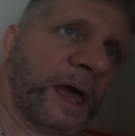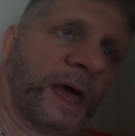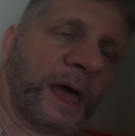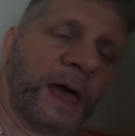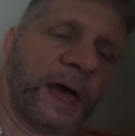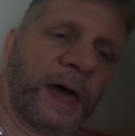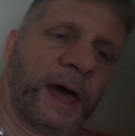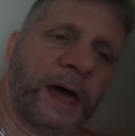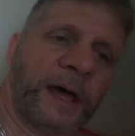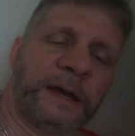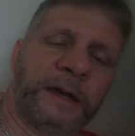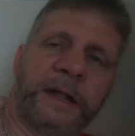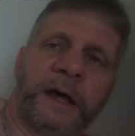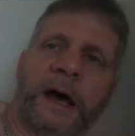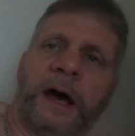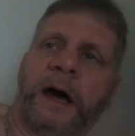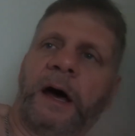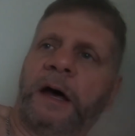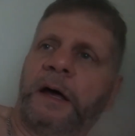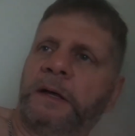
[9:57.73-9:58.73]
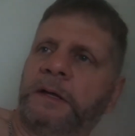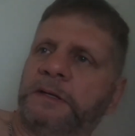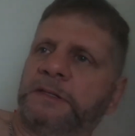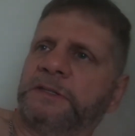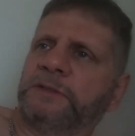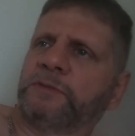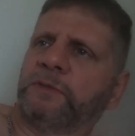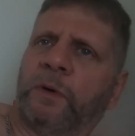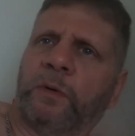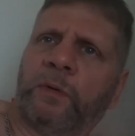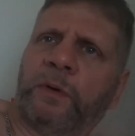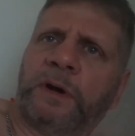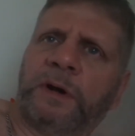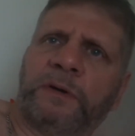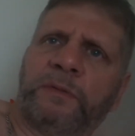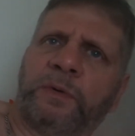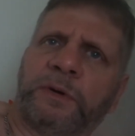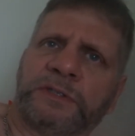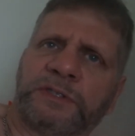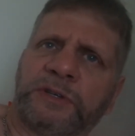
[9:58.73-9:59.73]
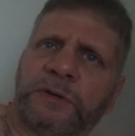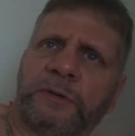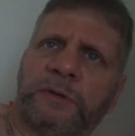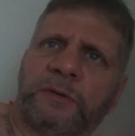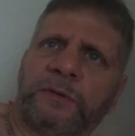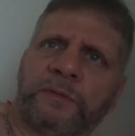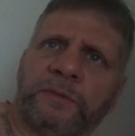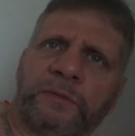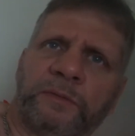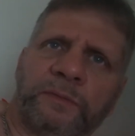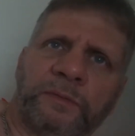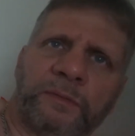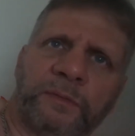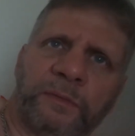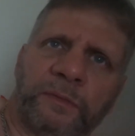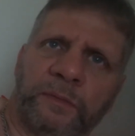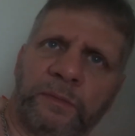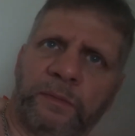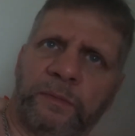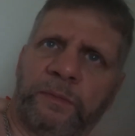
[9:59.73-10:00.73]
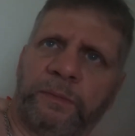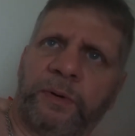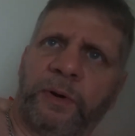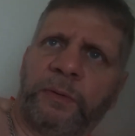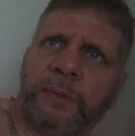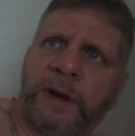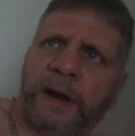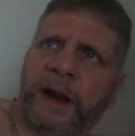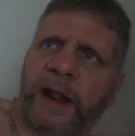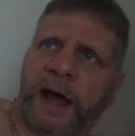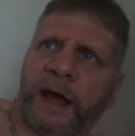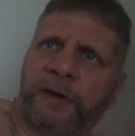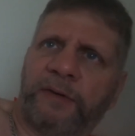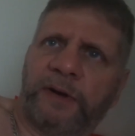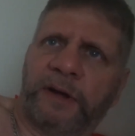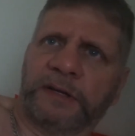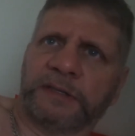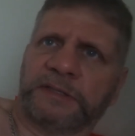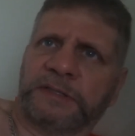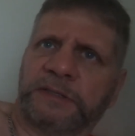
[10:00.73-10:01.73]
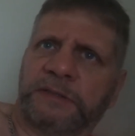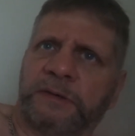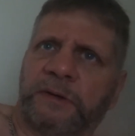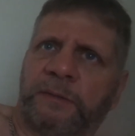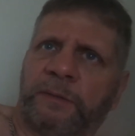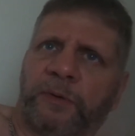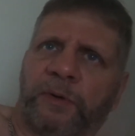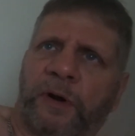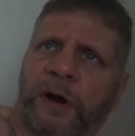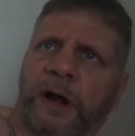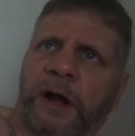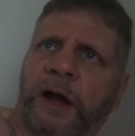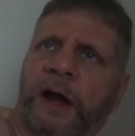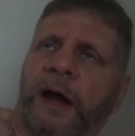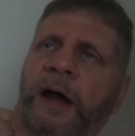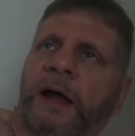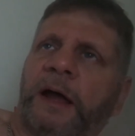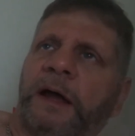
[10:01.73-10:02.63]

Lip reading: And he says, well, what's her permanent address, her barangay.